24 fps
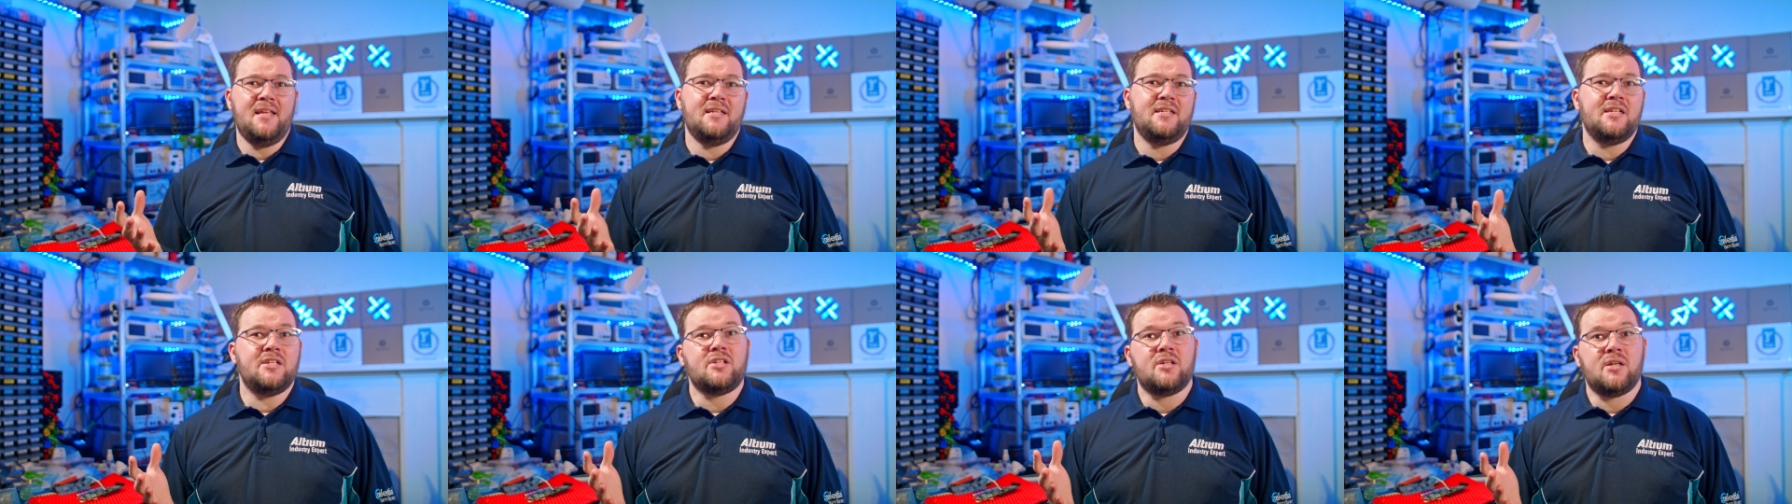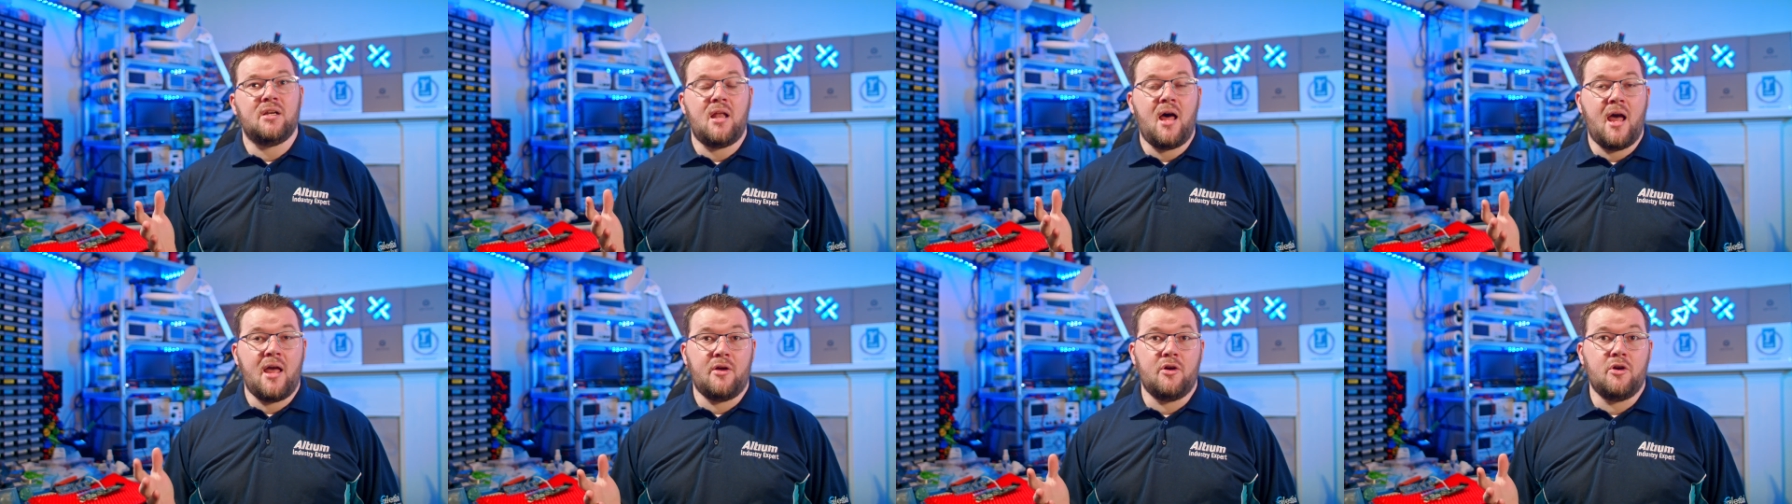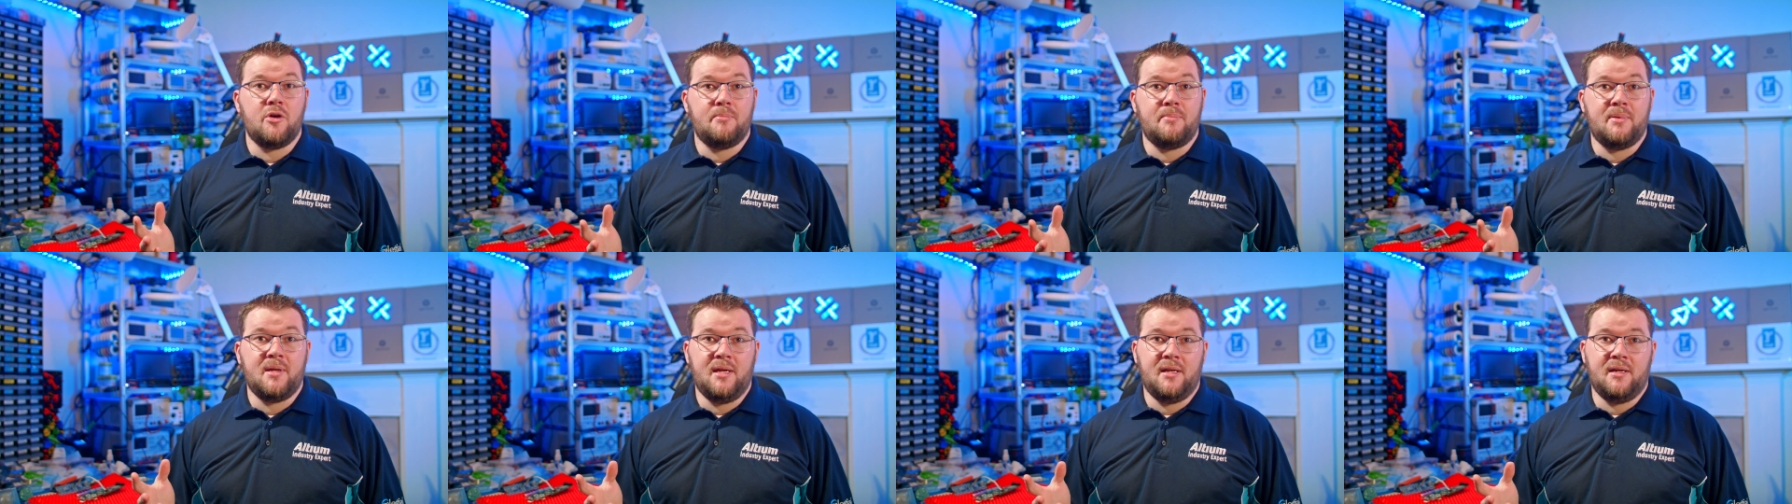digital
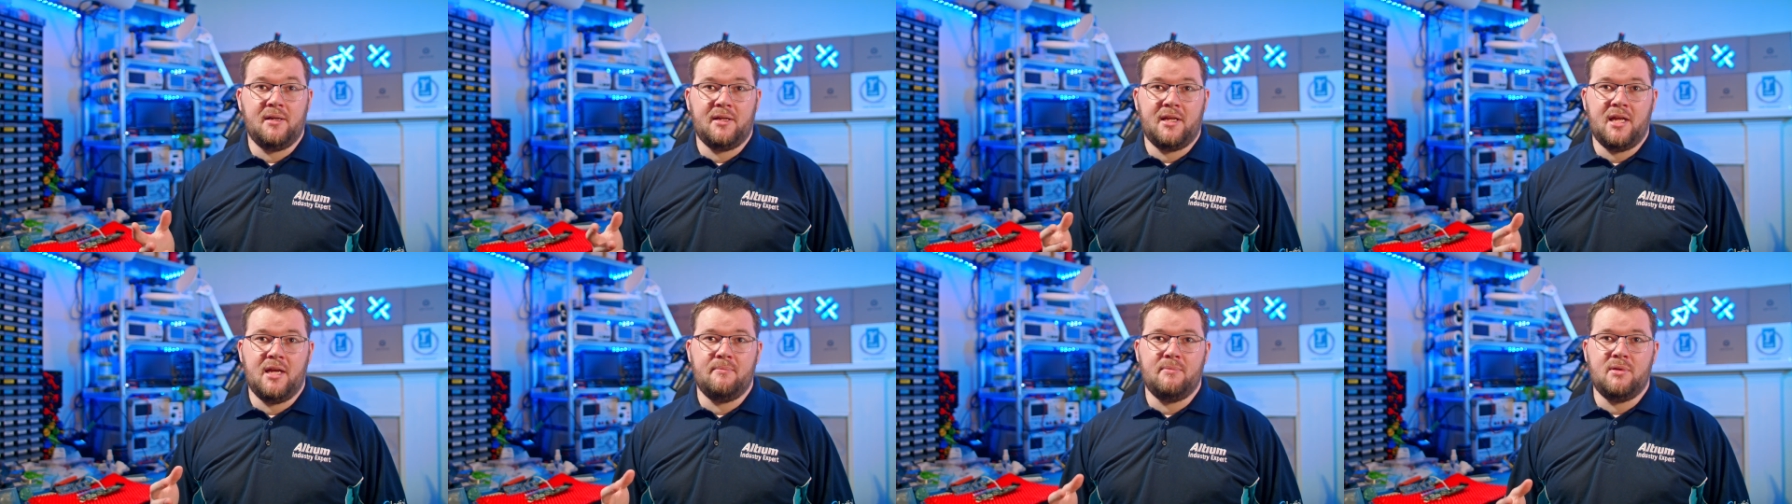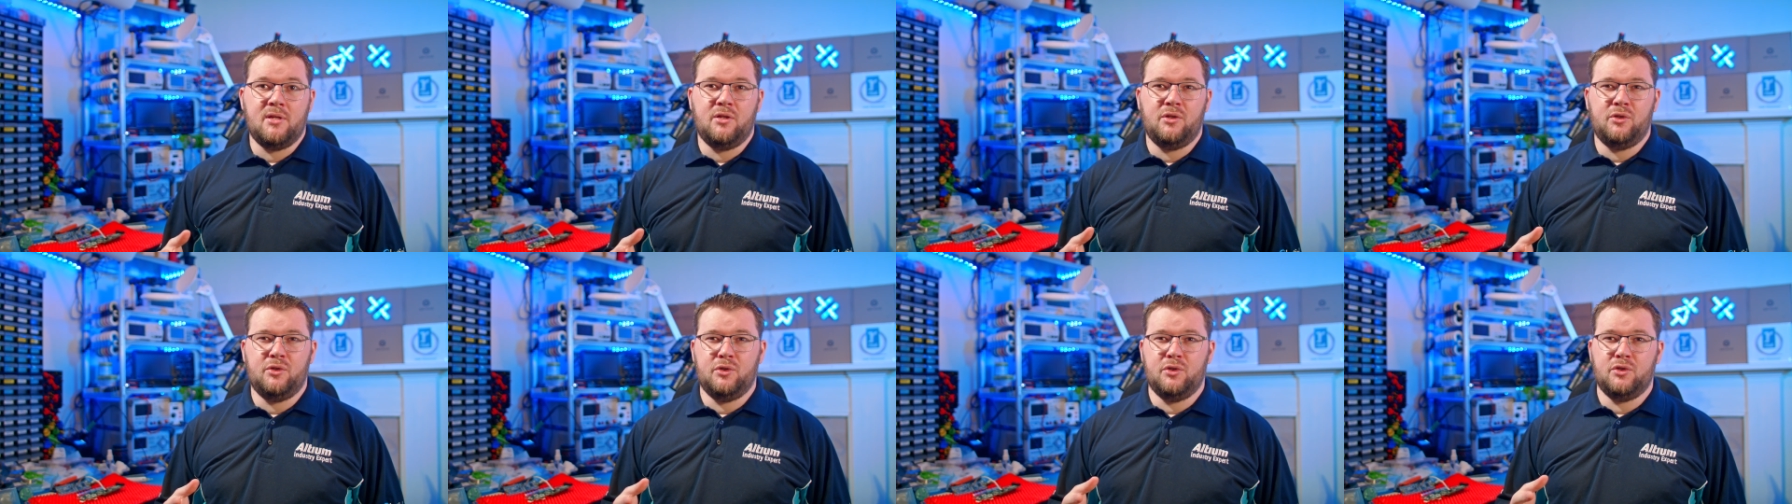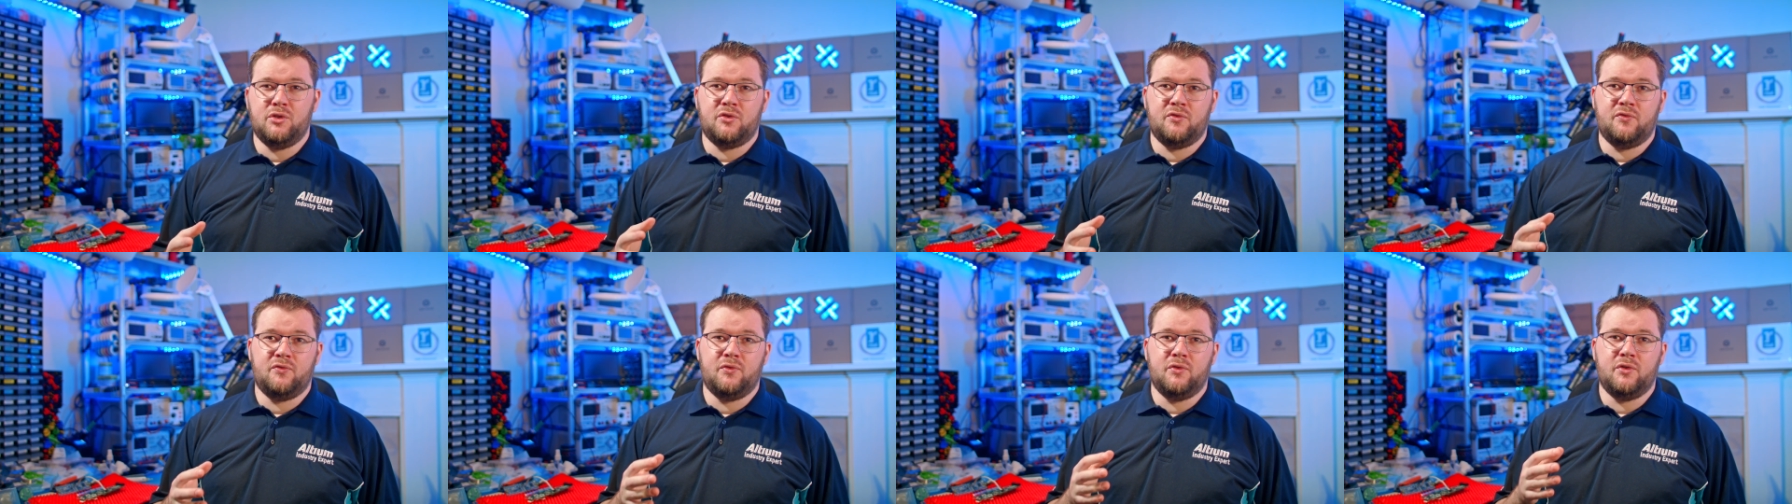I/O pin can be
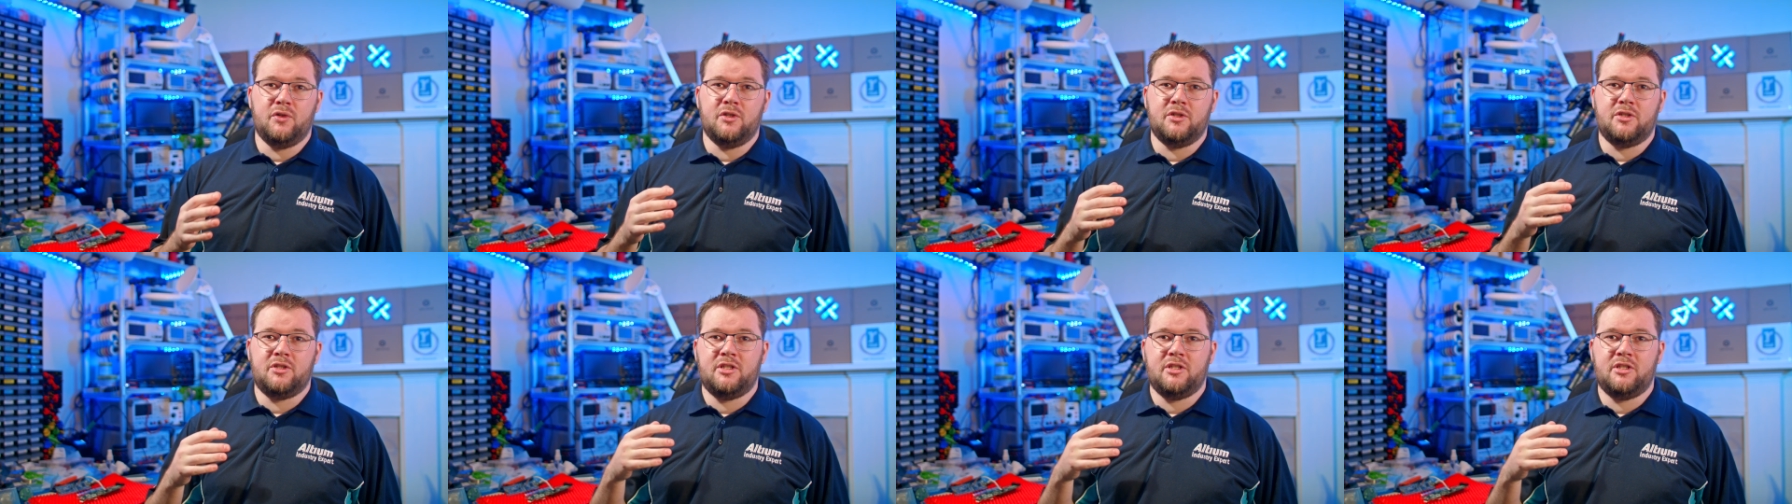used for